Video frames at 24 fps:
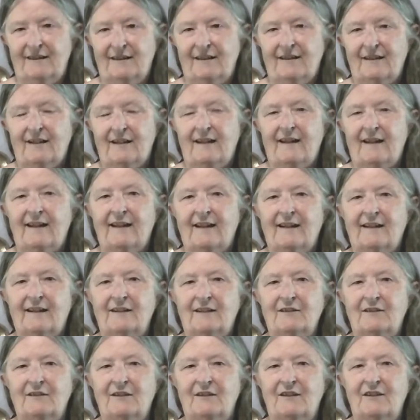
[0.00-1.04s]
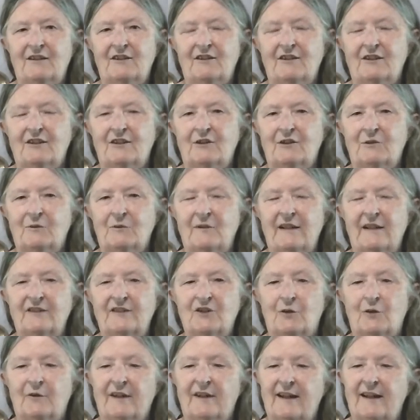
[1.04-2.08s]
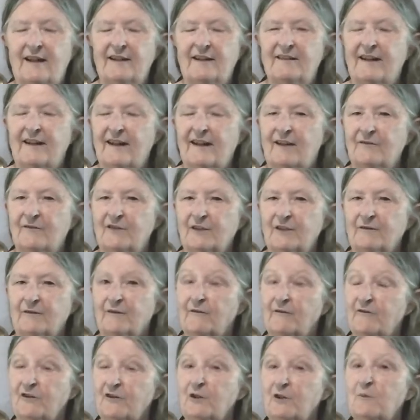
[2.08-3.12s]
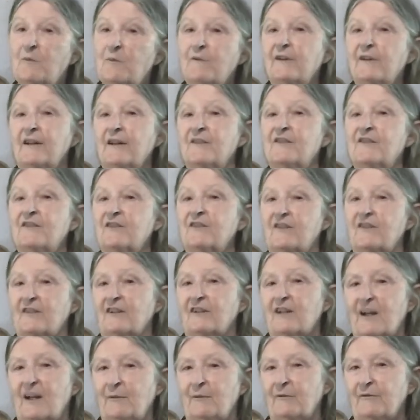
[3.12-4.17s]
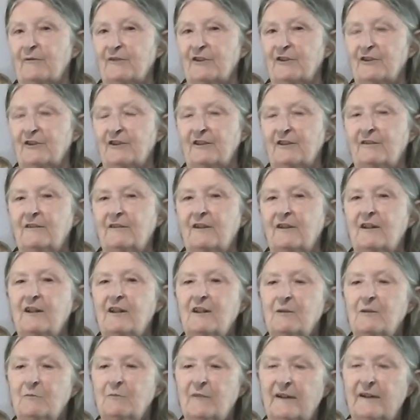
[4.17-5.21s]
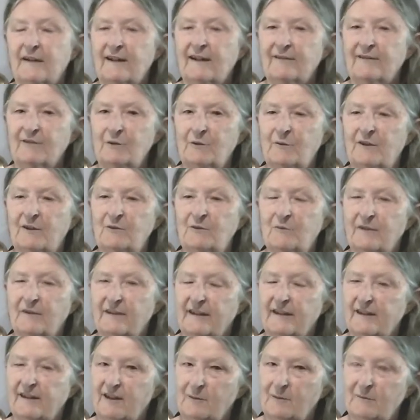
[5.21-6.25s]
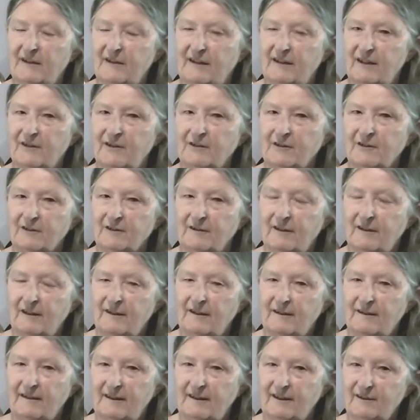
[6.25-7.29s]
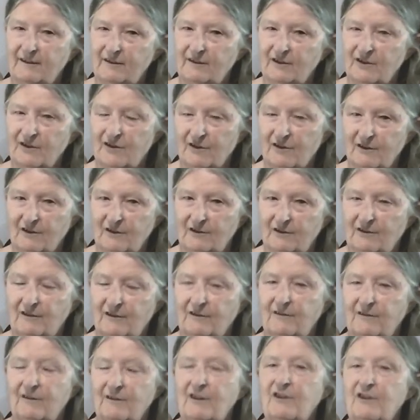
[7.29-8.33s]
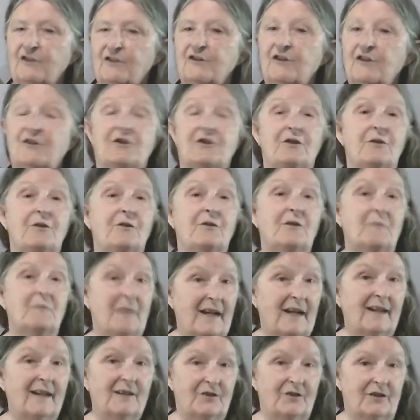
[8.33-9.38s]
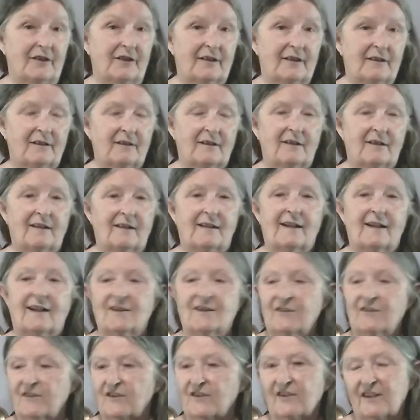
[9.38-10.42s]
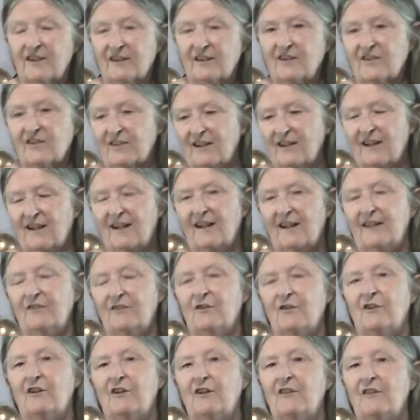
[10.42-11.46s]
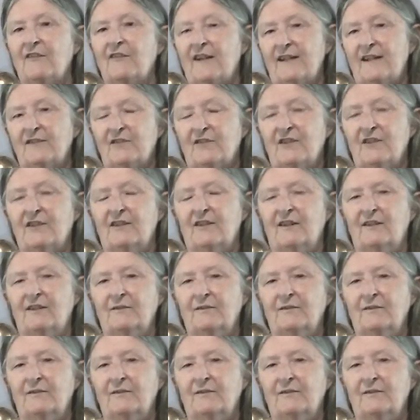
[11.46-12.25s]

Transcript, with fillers: And, you know, it's okay to have different viewpoints to the common vision, but everyone, when they come together in the circle to do the magic, has to set aside all that stuff,